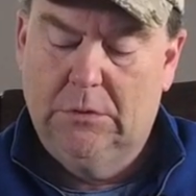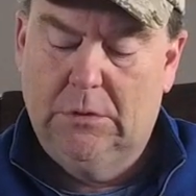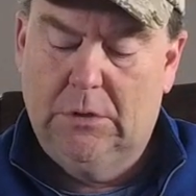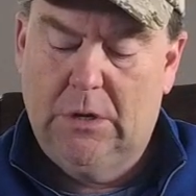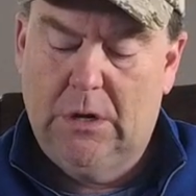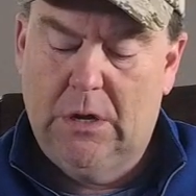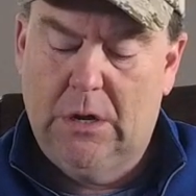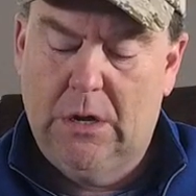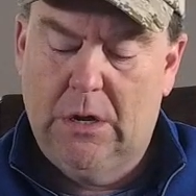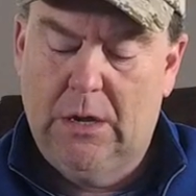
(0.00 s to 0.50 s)

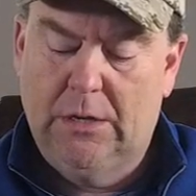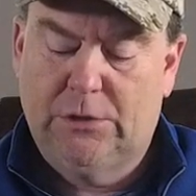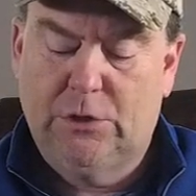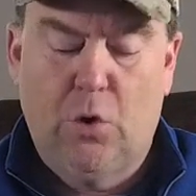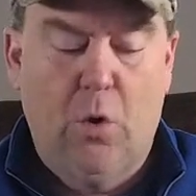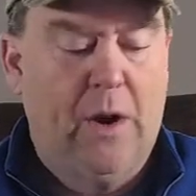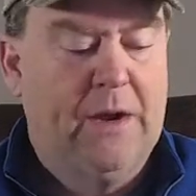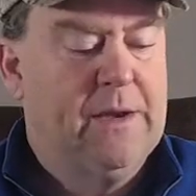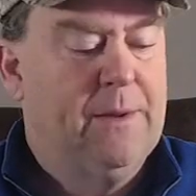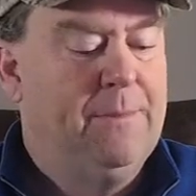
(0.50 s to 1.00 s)
Uh, it's
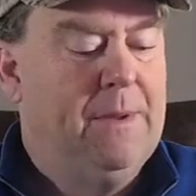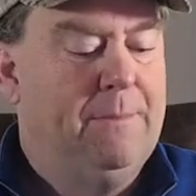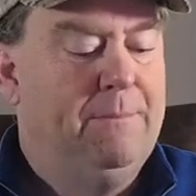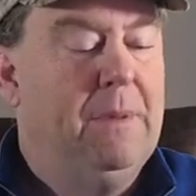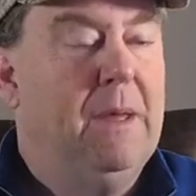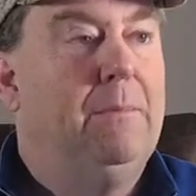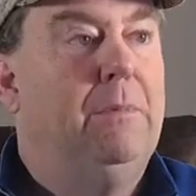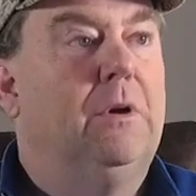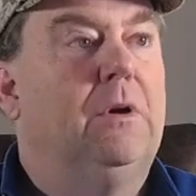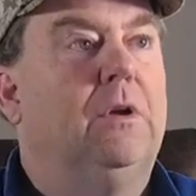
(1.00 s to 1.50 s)
going to be
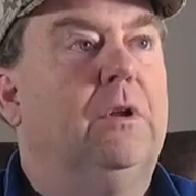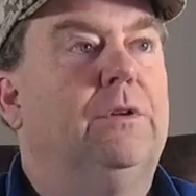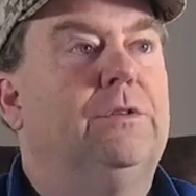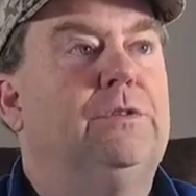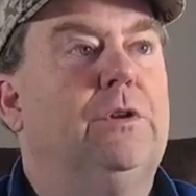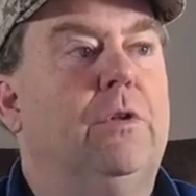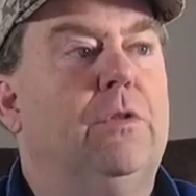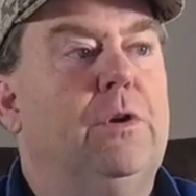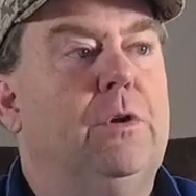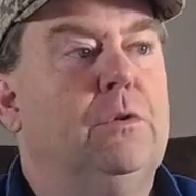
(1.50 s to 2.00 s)
biblical.
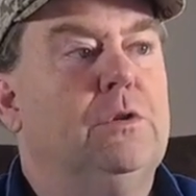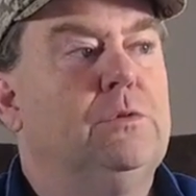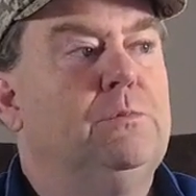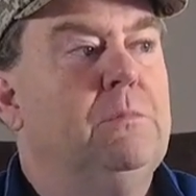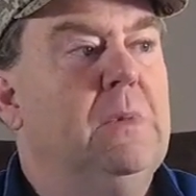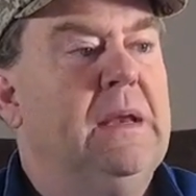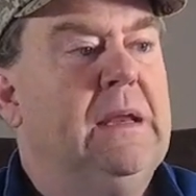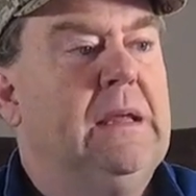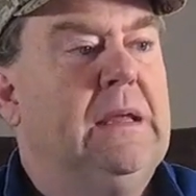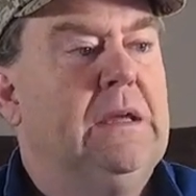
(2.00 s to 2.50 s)
So there was
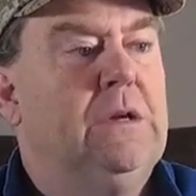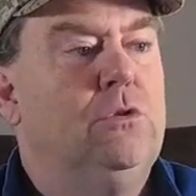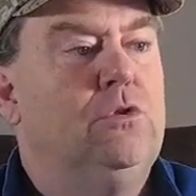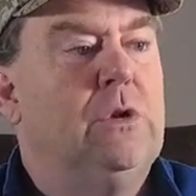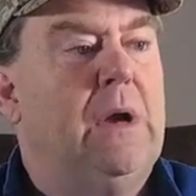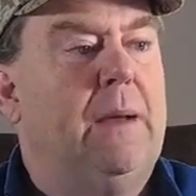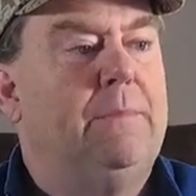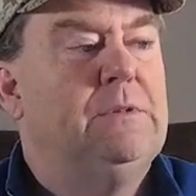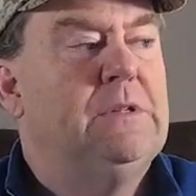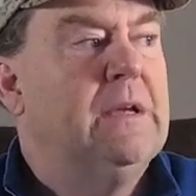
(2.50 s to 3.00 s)
many Q
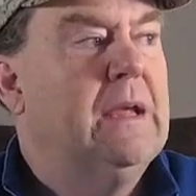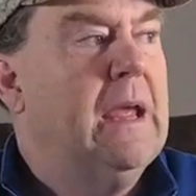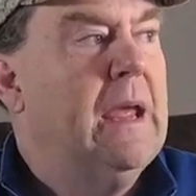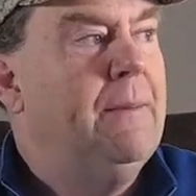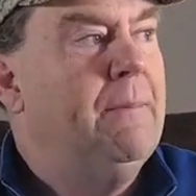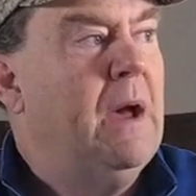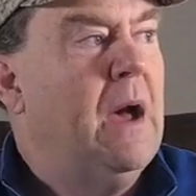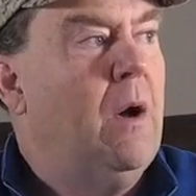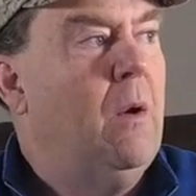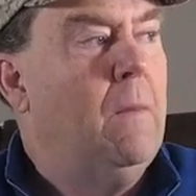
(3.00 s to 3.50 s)
drops that
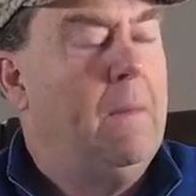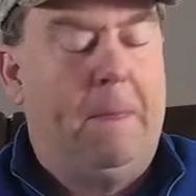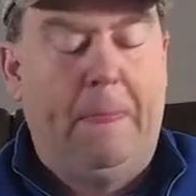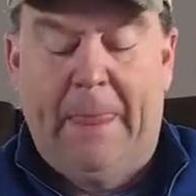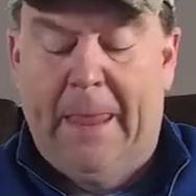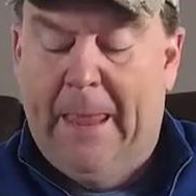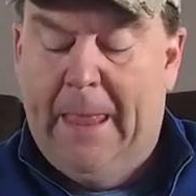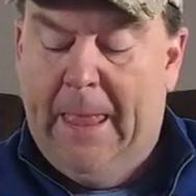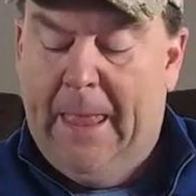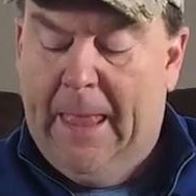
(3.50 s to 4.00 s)
came out.